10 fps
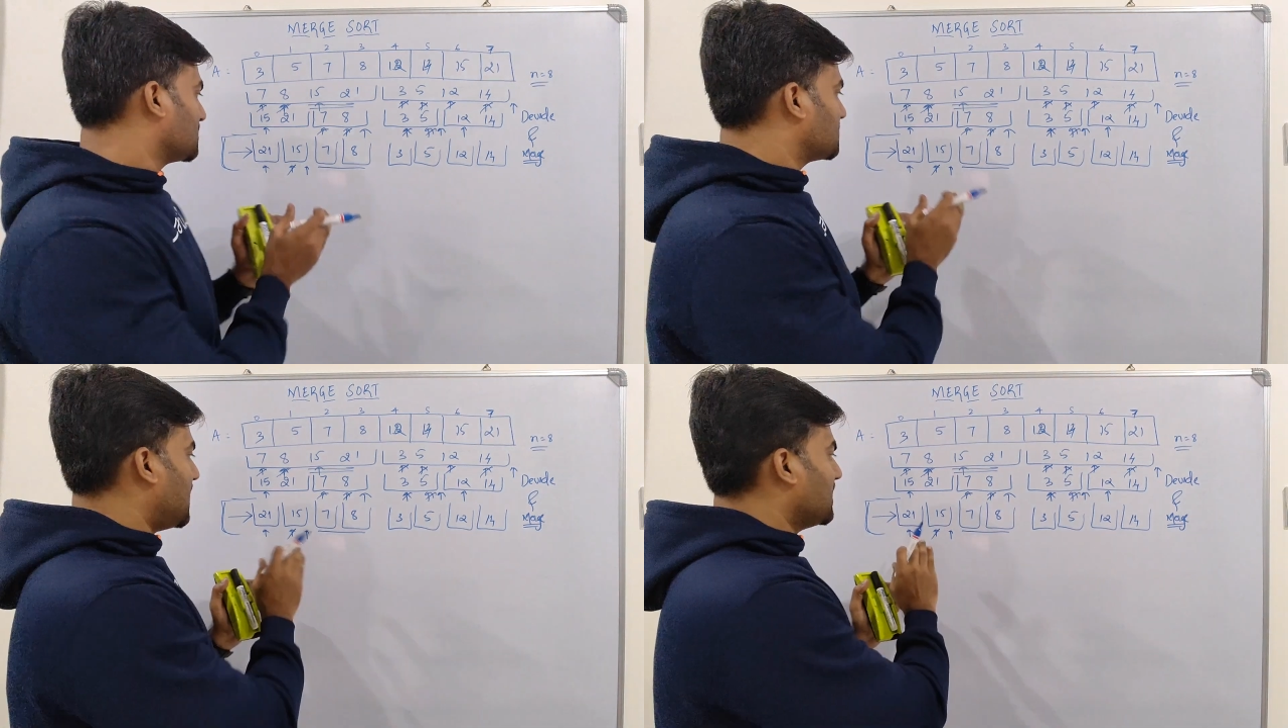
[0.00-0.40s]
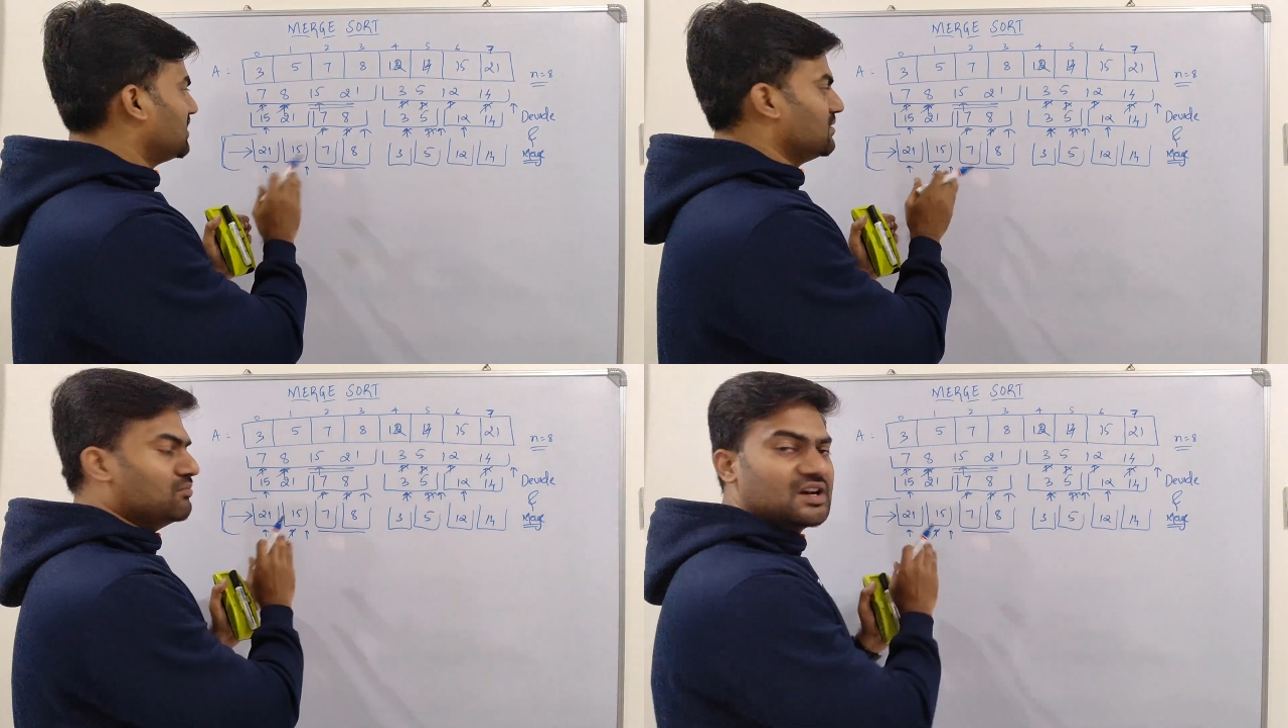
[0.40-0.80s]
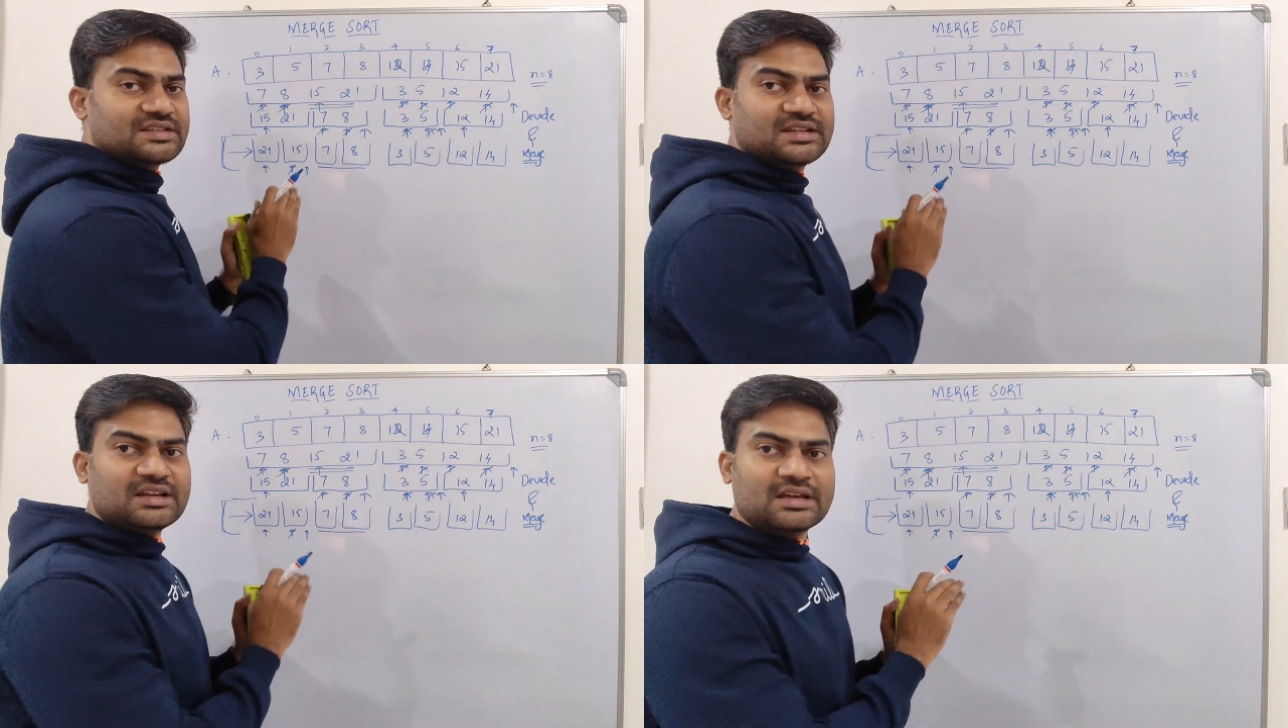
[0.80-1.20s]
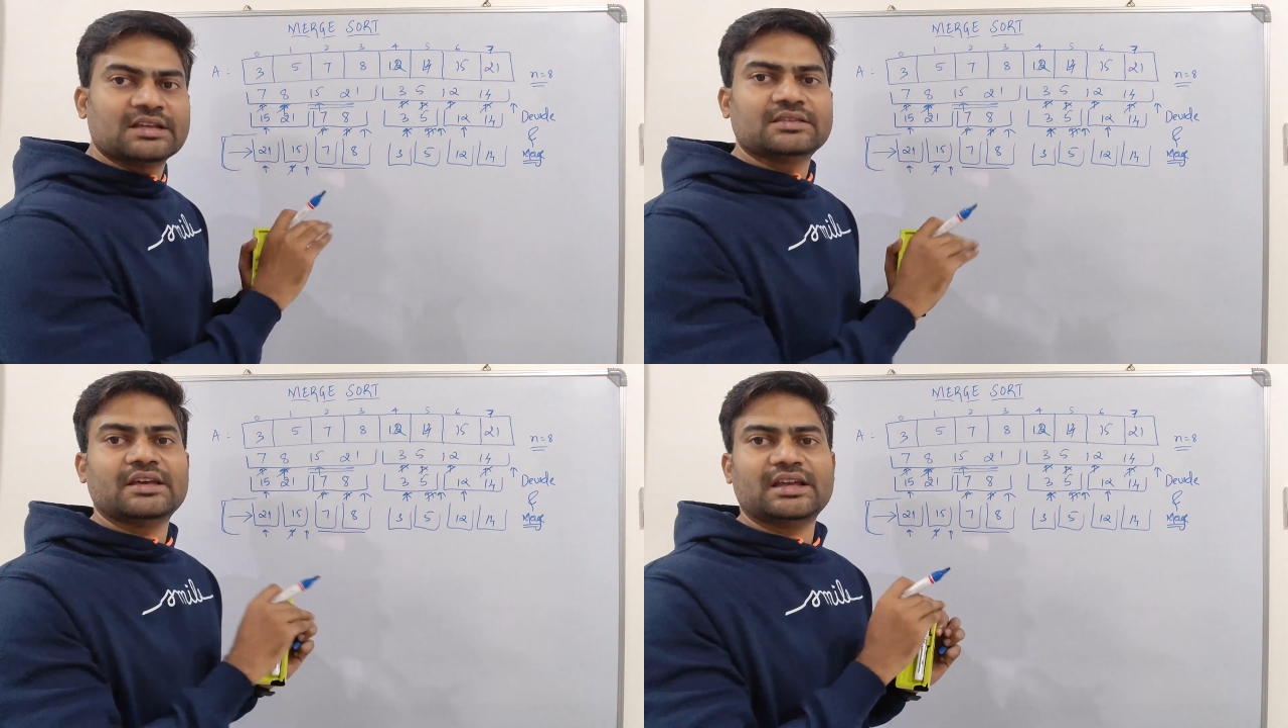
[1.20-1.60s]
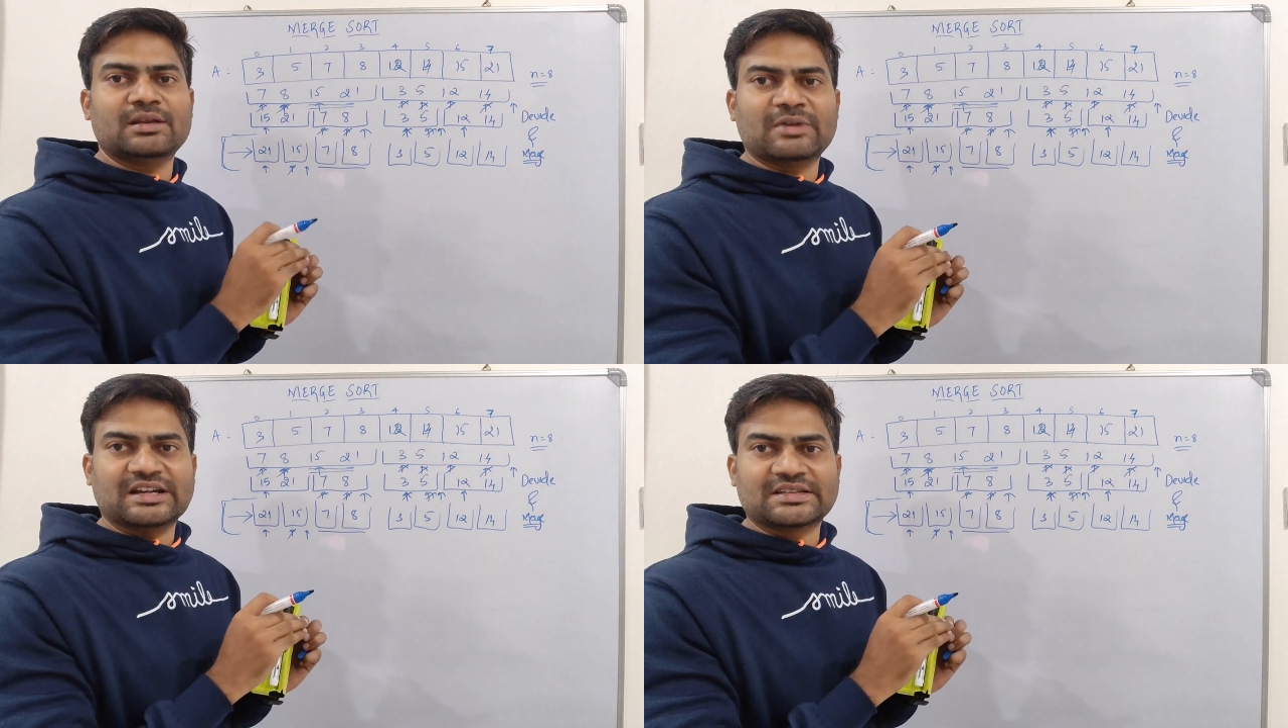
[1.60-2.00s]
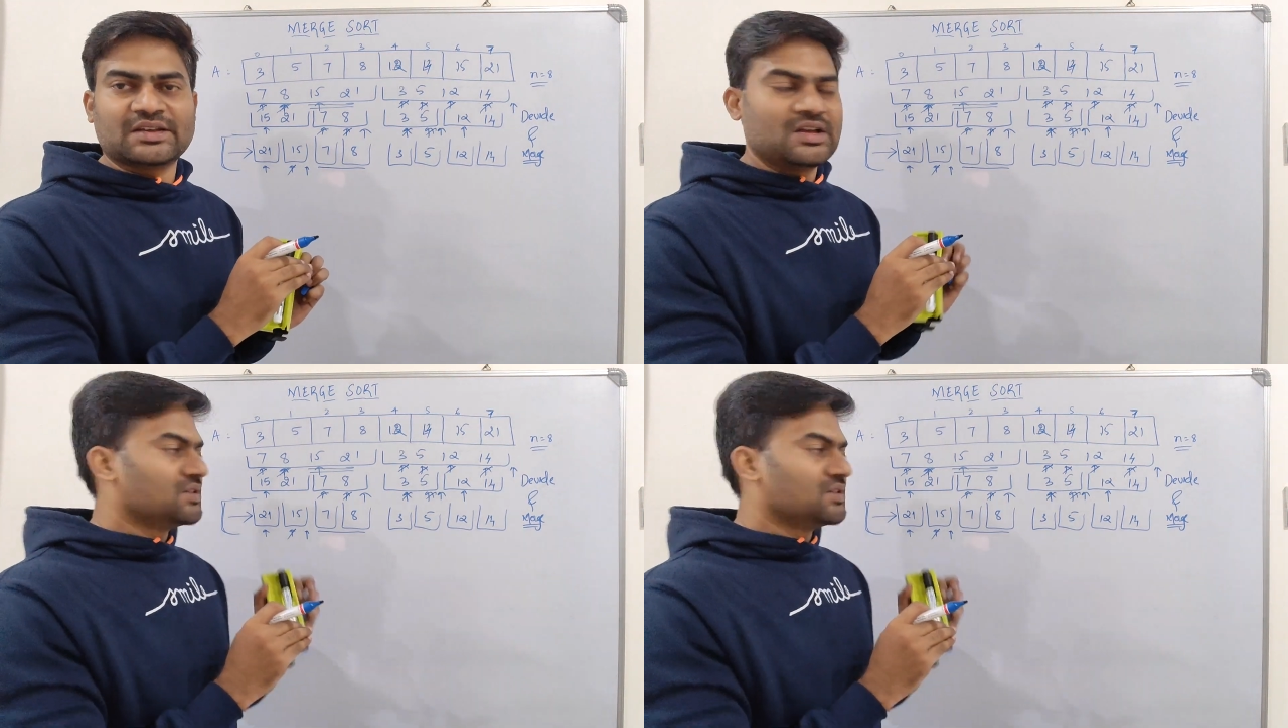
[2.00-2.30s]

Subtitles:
start merging the elements.